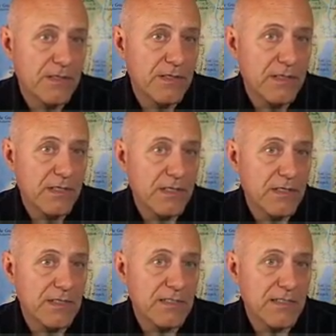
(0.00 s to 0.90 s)

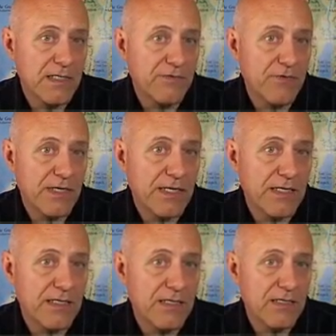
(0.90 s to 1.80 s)
Let's see if we
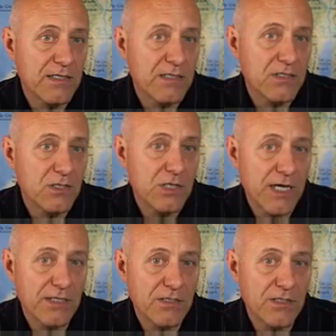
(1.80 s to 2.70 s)
can
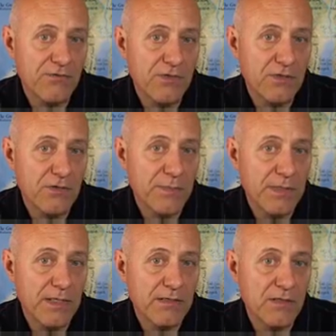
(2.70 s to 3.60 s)
change the view a
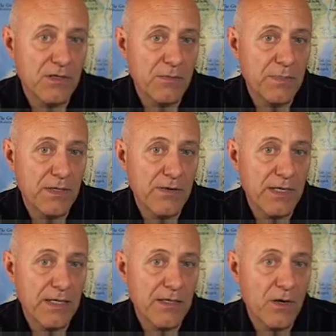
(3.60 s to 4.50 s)
bit, or the
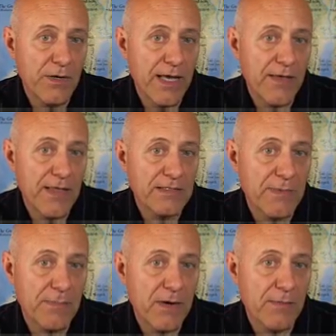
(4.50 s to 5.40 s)
period. Oh, yeah, that's
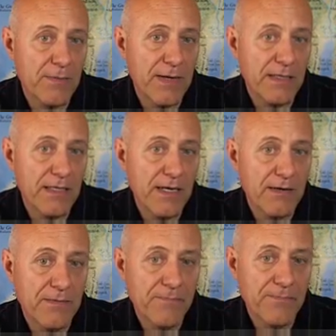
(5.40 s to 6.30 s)
my problem right there.